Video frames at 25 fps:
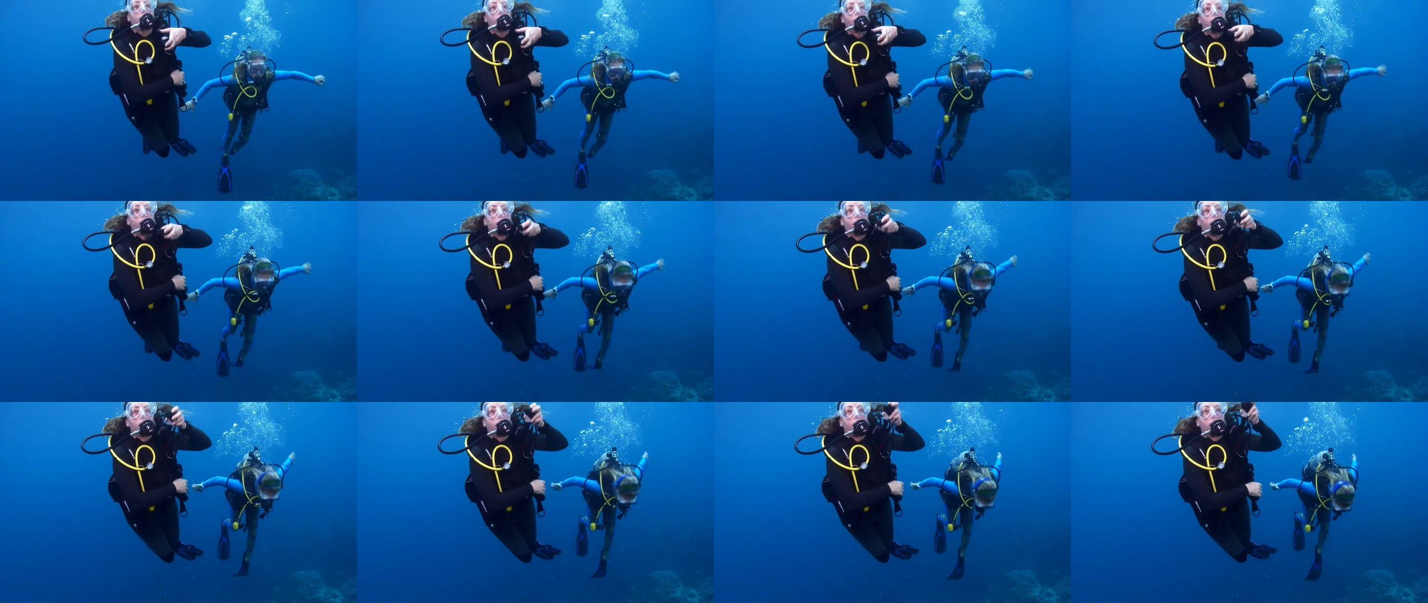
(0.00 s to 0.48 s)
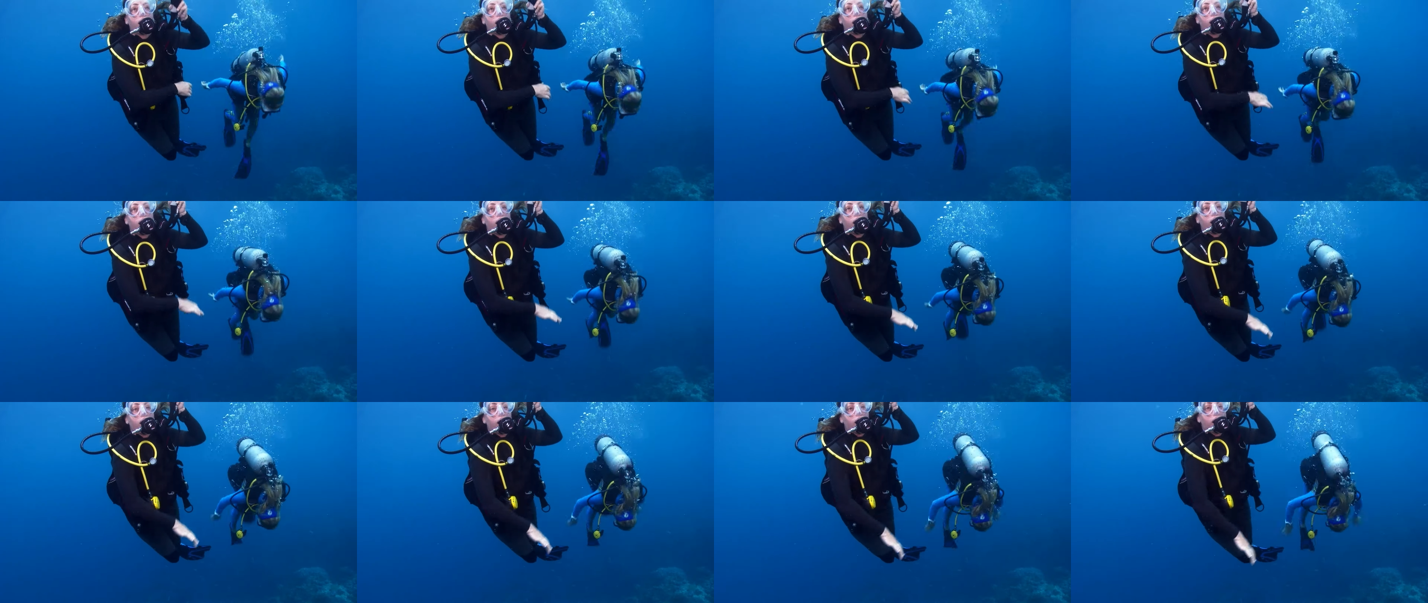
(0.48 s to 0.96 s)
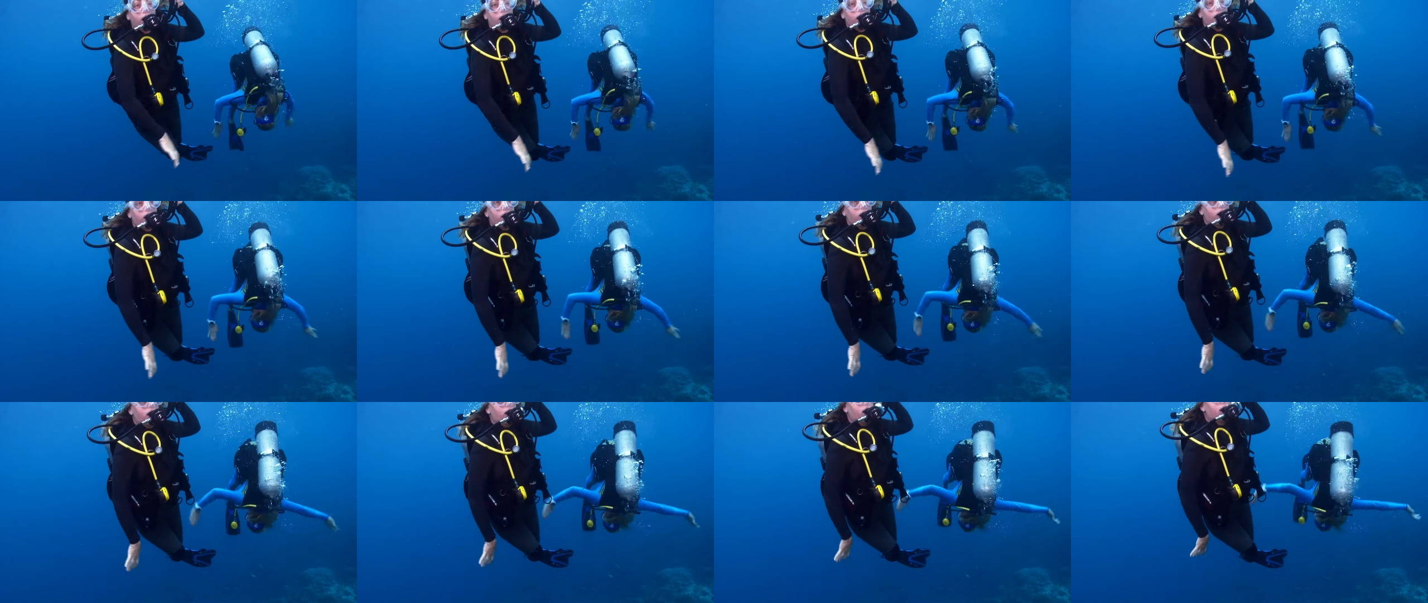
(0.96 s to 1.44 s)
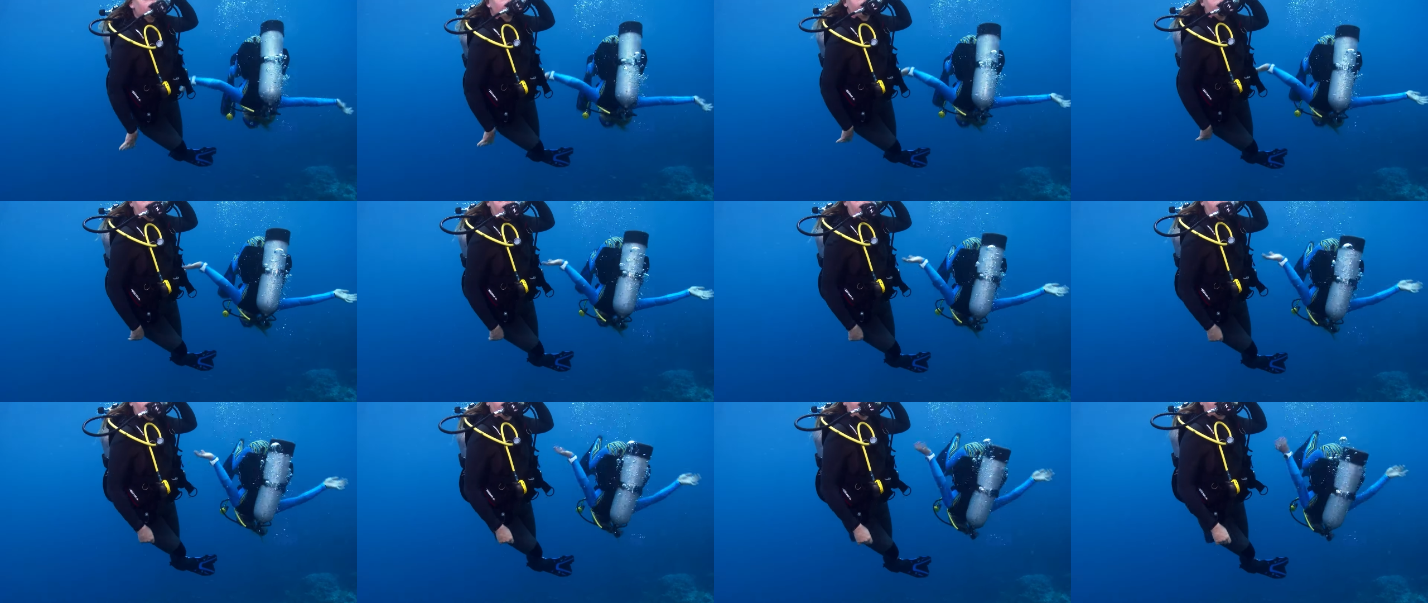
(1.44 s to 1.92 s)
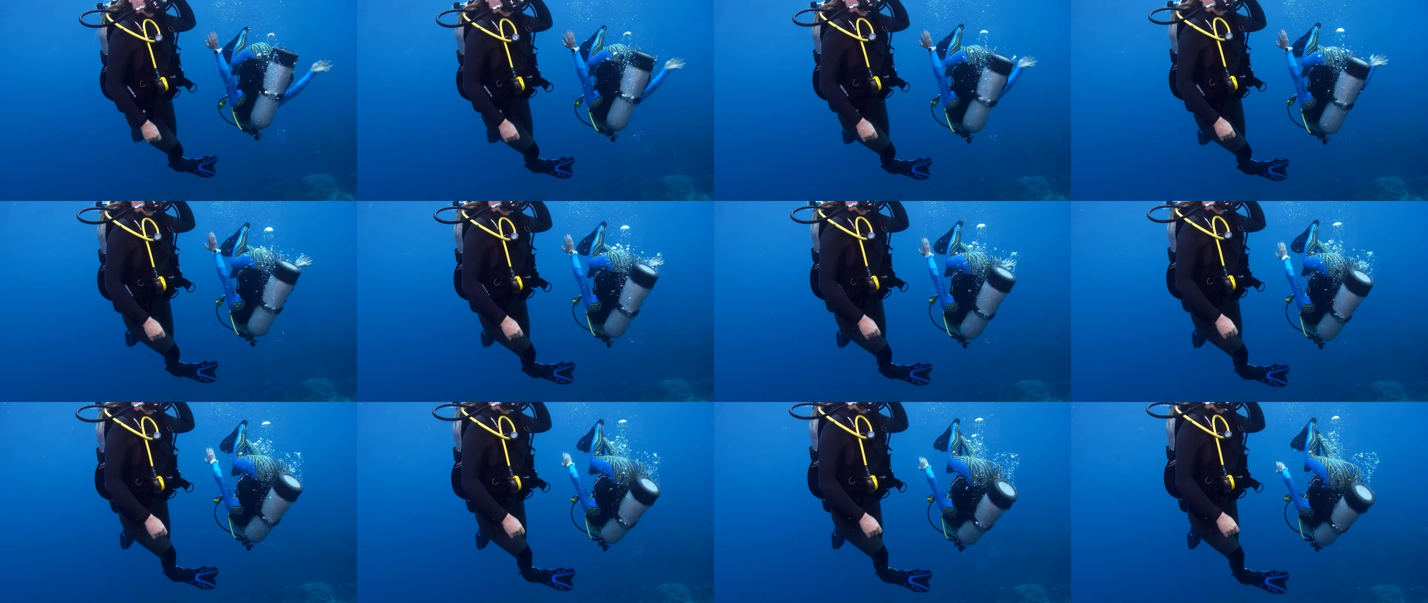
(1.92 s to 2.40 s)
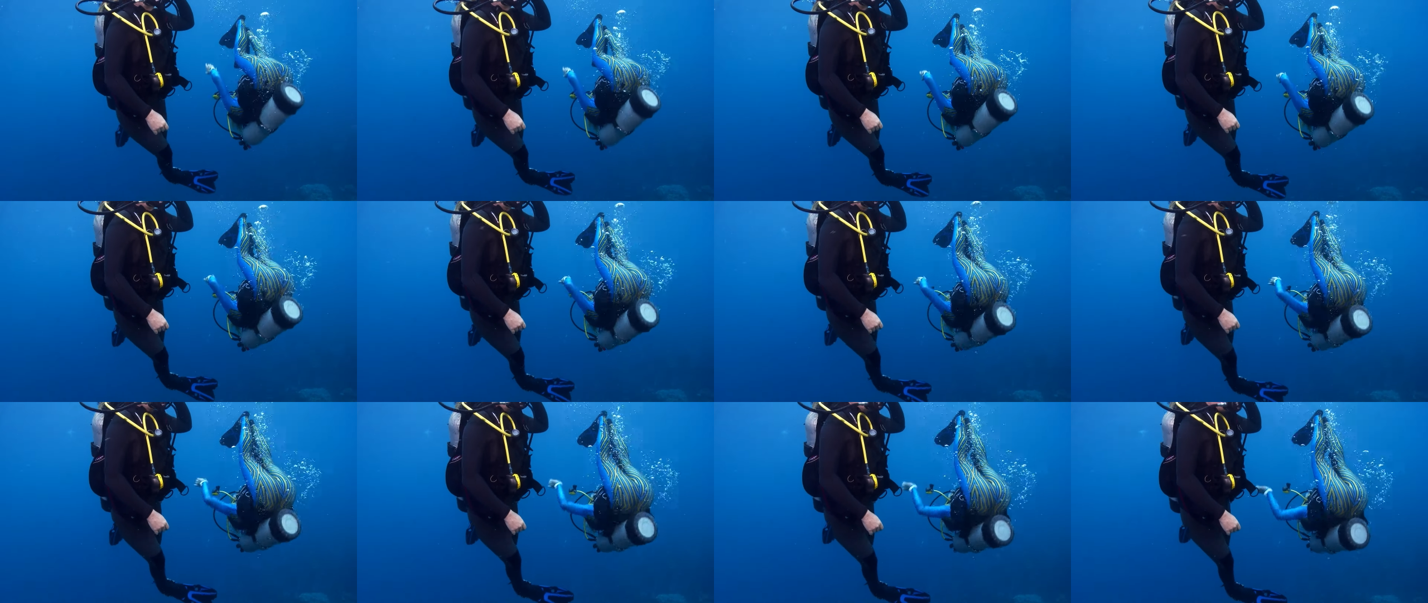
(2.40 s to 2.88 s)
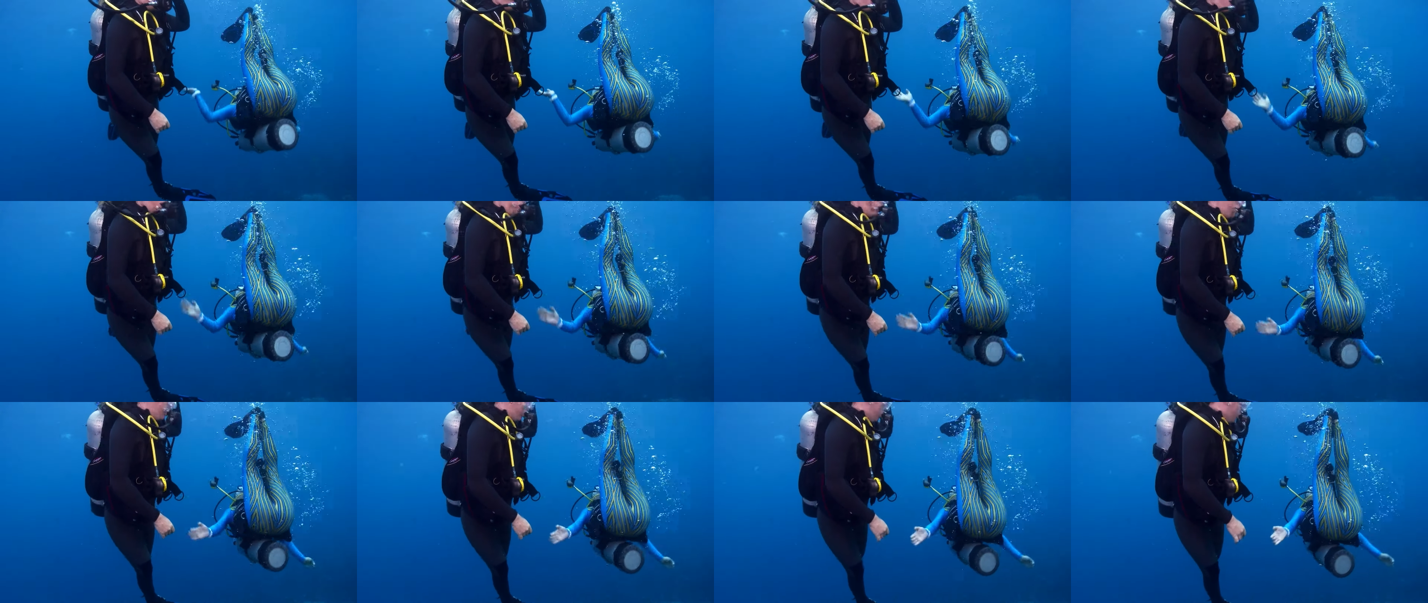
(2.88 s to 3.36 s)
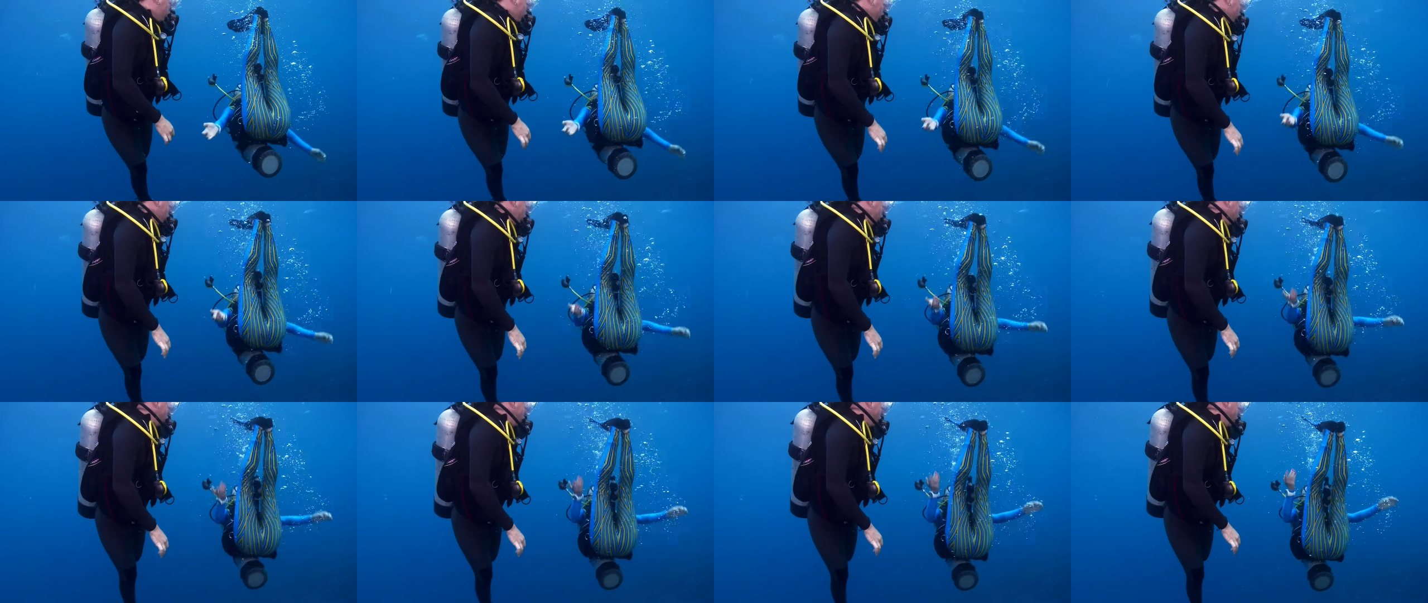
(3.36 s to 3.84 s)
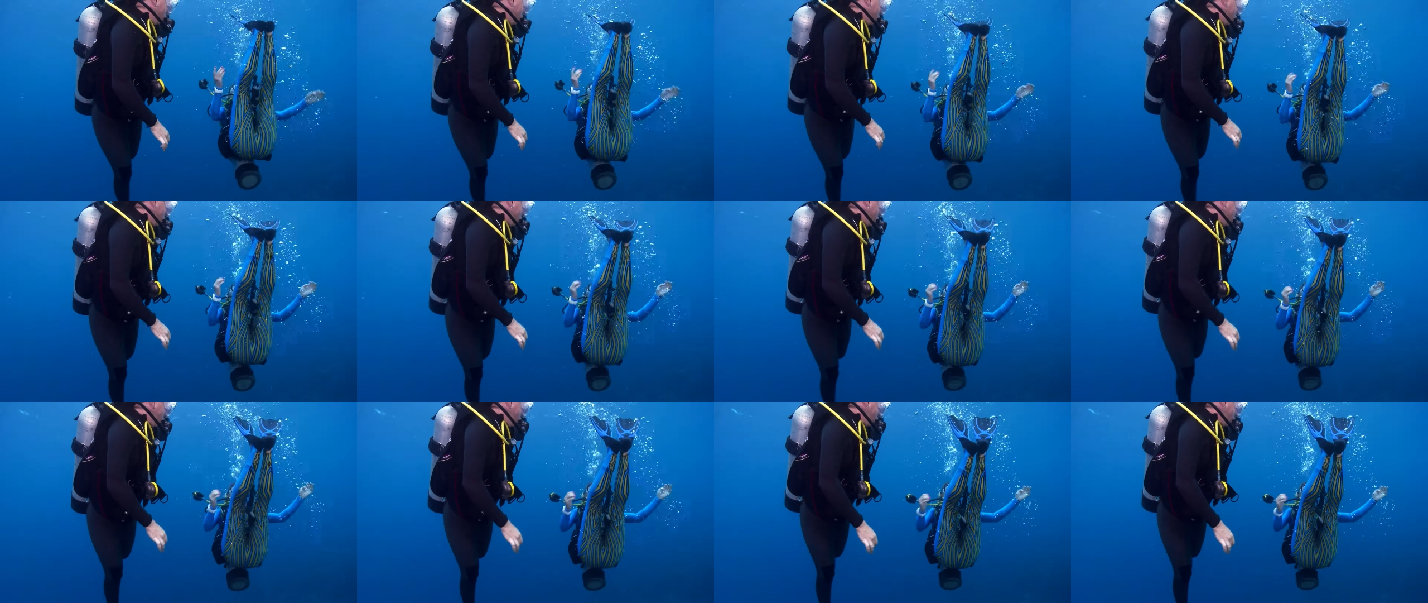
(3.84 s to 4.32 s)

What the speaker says: Nobody's mouth can be seen.